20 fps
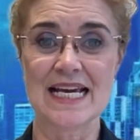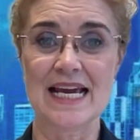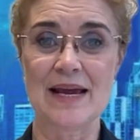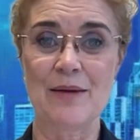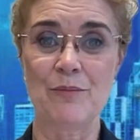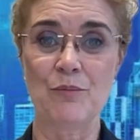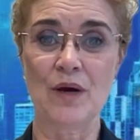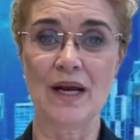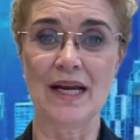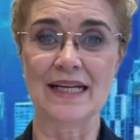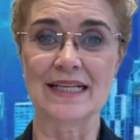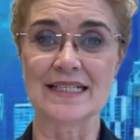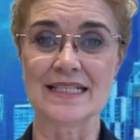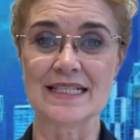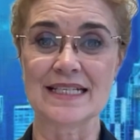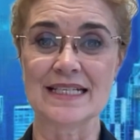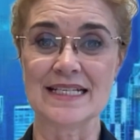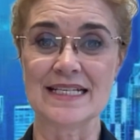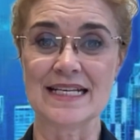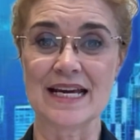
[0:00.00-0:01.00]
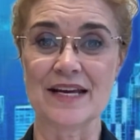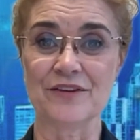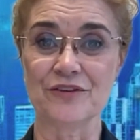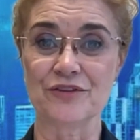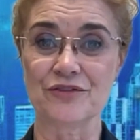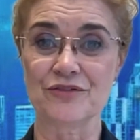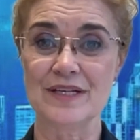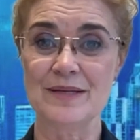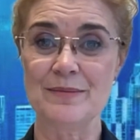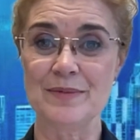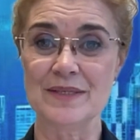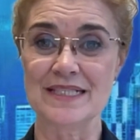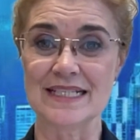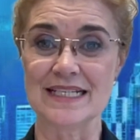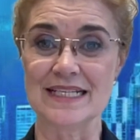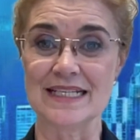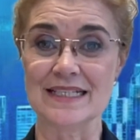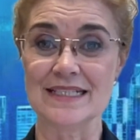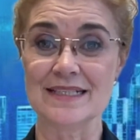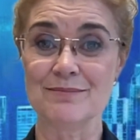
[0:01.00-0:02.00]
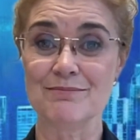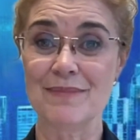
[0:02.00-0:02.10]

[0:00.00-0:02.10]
and Wellington down 3%,